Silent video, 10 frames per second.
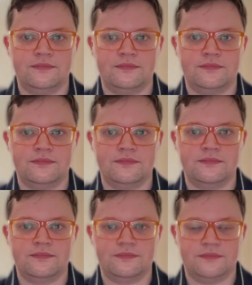
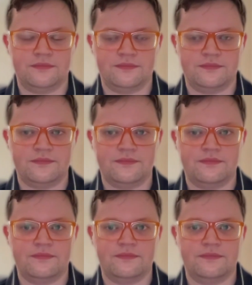
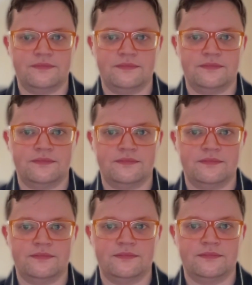
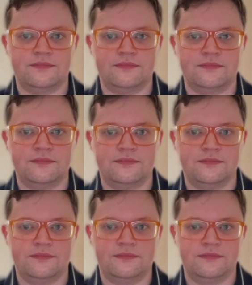
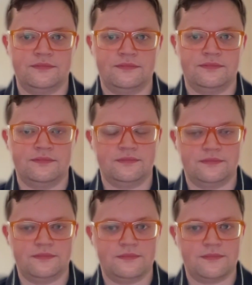
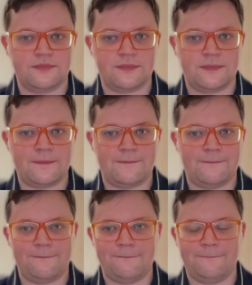
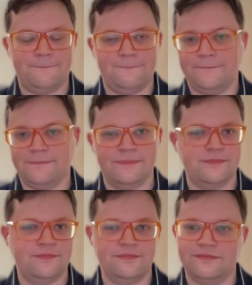
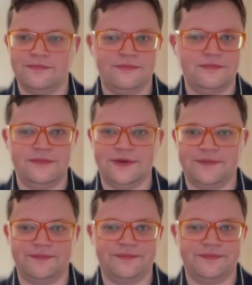(not speaking)